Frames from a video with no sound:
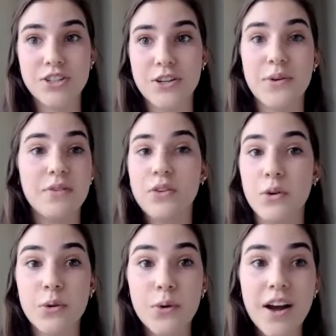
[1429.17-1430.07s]
So if
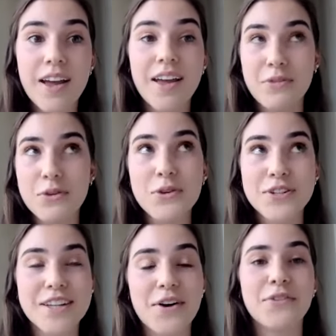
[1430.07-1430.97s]
you
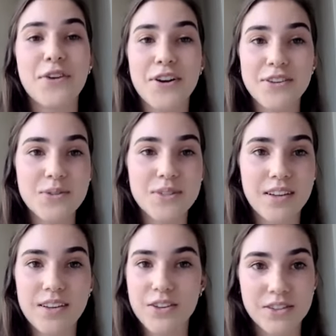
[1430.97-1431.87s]
yourself are
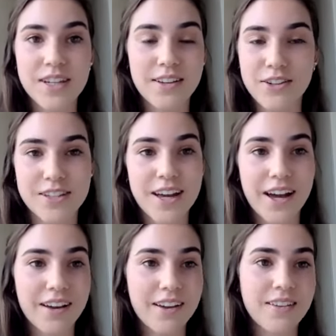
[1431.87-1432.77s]
using your tech,